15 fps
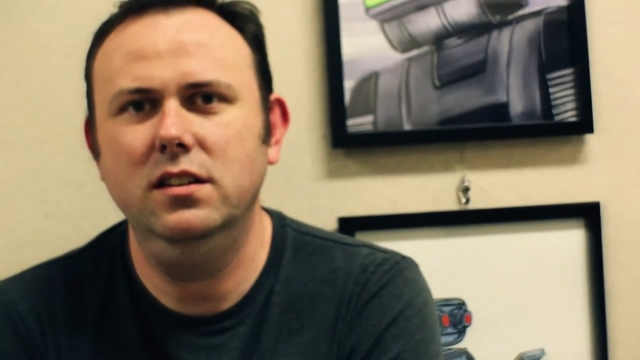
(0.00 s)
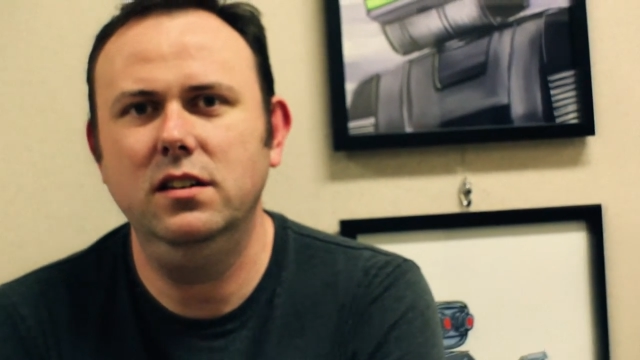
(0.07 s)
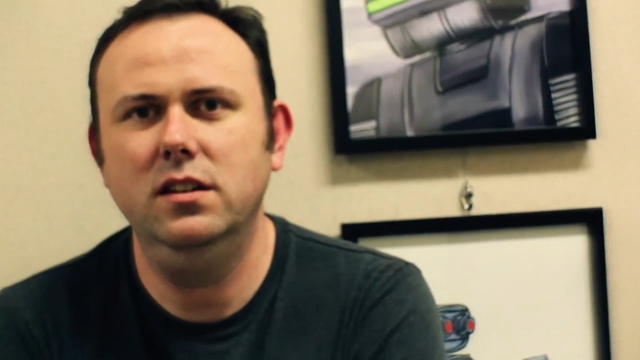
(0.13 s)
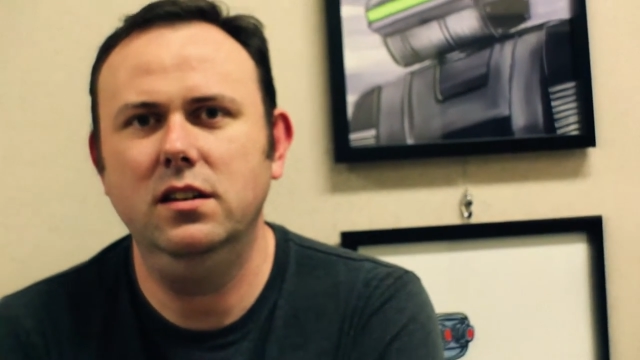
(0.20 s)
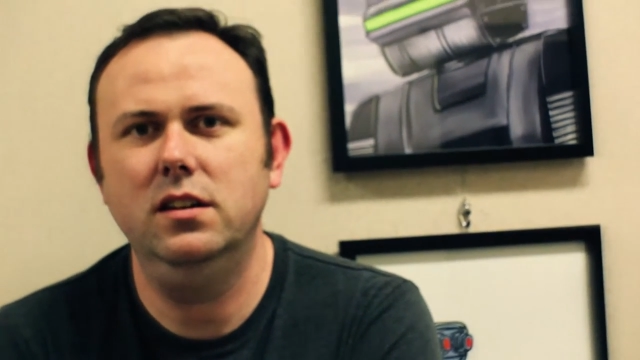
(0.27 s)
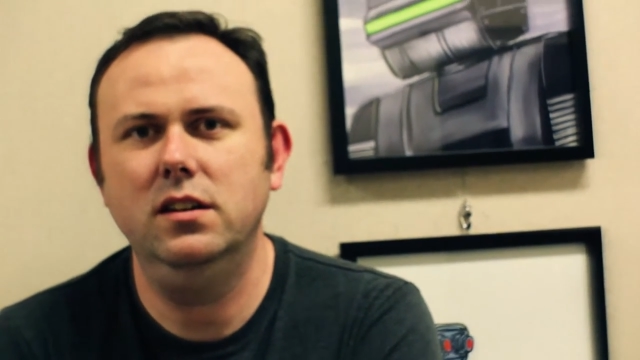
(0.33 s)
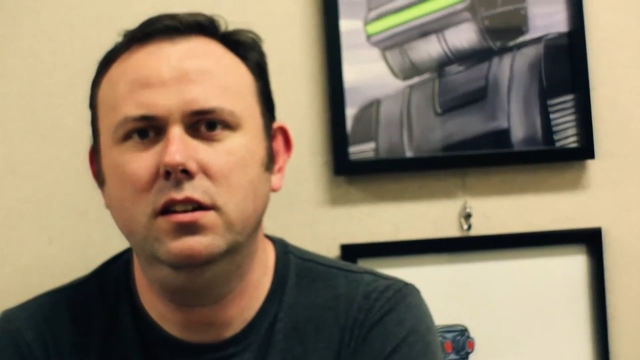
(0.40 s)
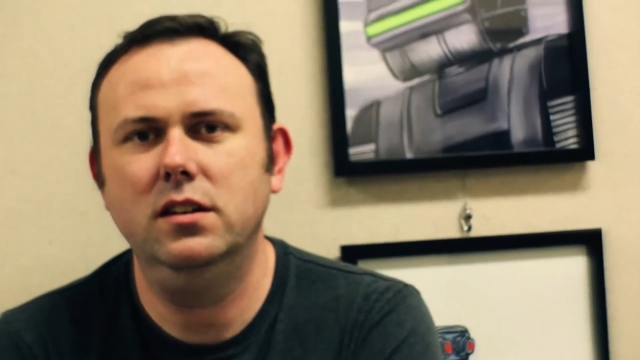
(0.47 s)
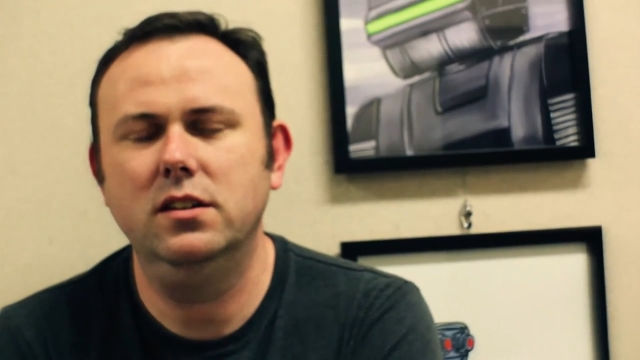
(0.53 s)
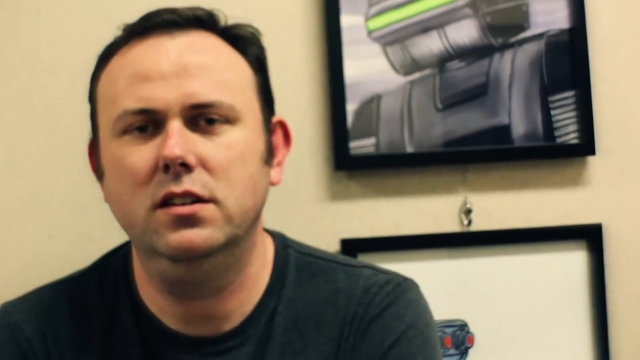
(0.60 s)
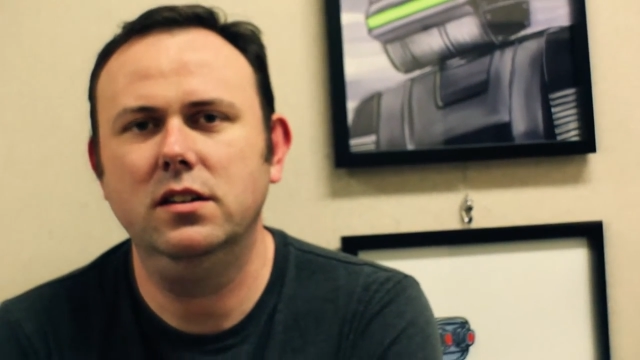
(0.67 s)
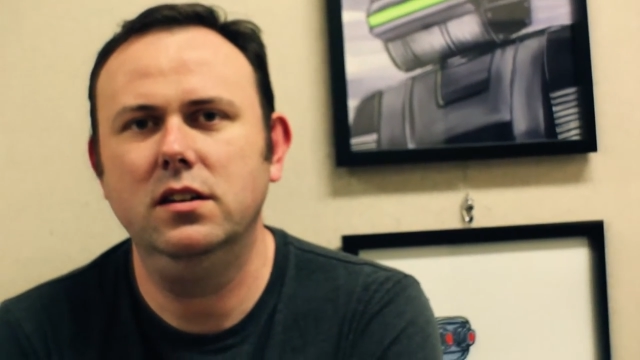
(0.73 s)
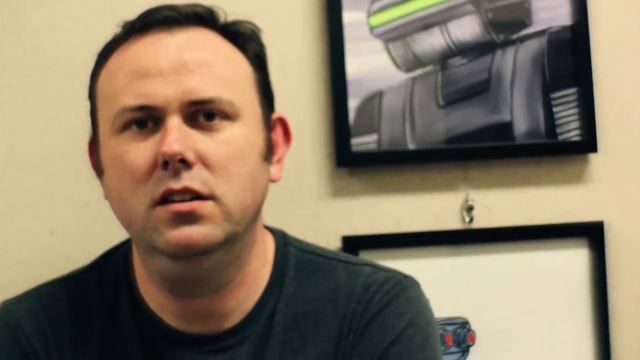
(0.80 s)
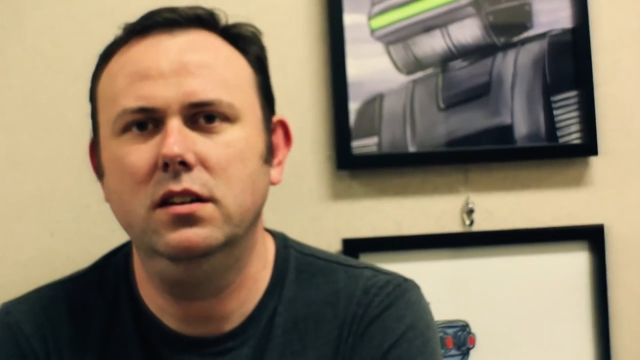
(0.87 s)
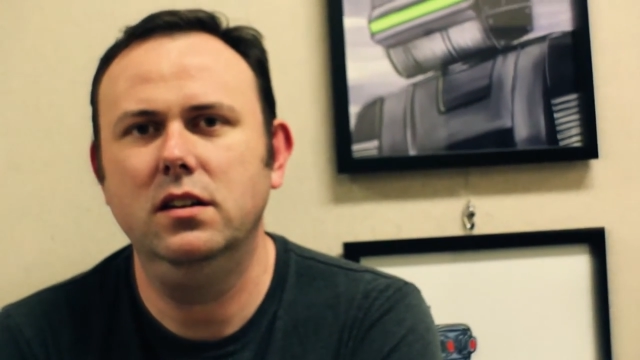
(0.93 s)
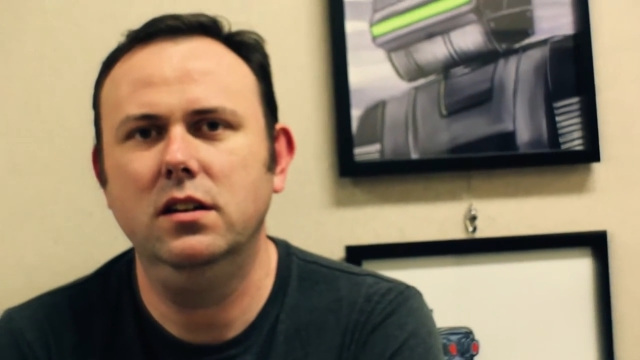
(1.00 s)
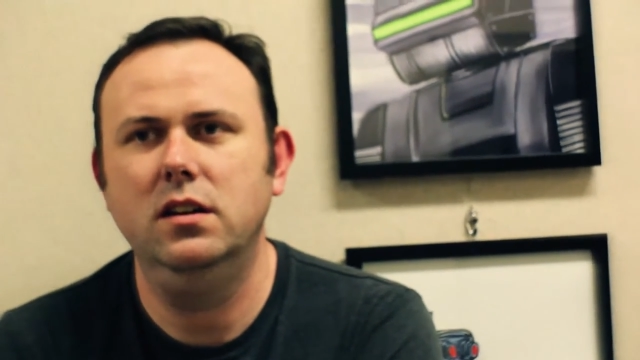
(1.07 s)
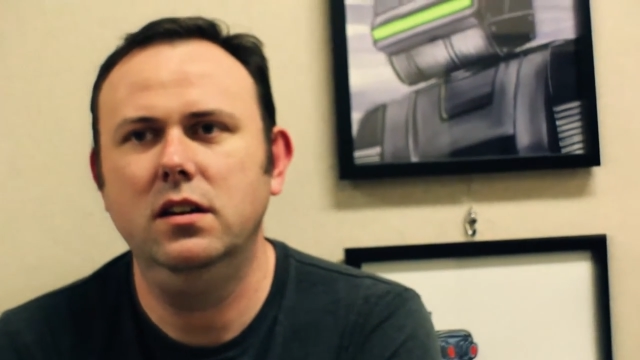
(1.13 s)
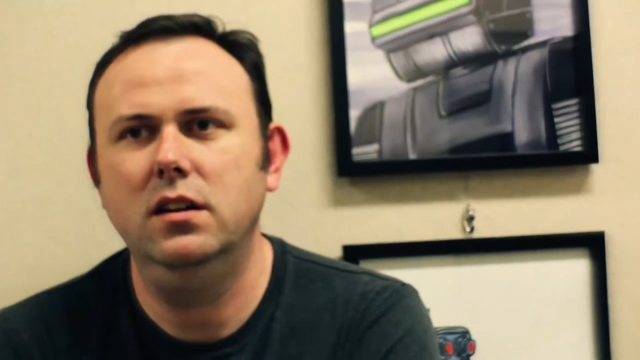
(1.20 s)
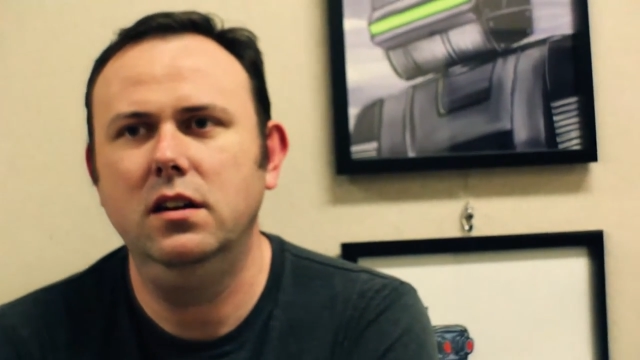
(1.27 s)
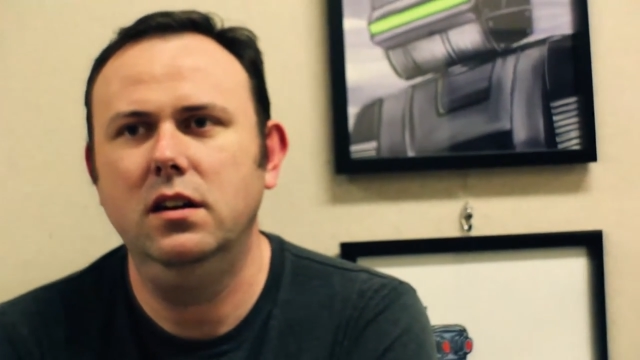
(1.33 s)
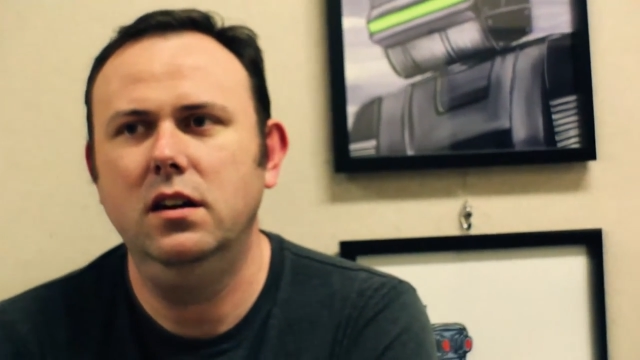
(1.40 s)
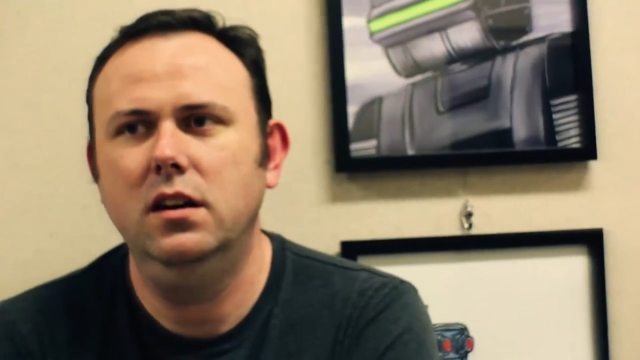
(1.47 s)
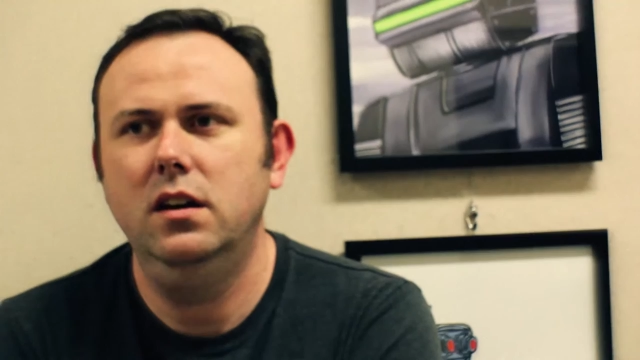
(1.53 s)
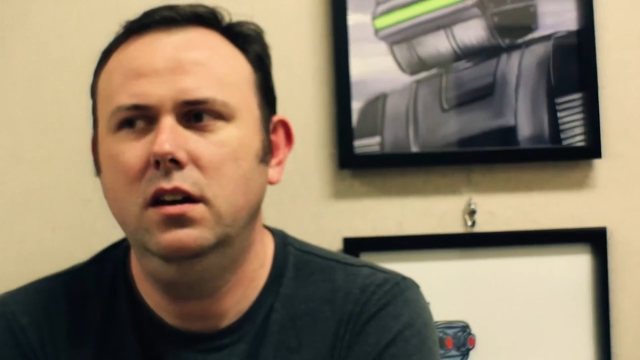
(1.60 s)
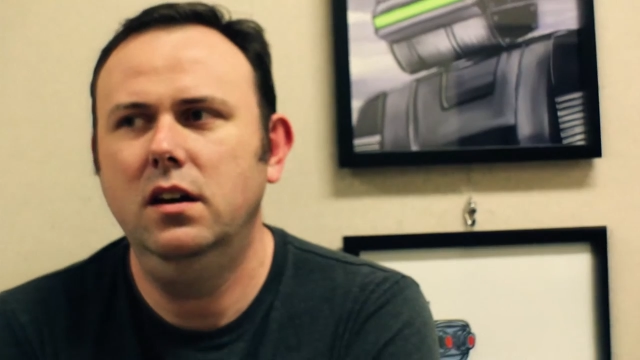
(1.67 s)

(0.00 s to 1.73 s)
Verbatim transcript: Can somebody buy these paintings if they want to?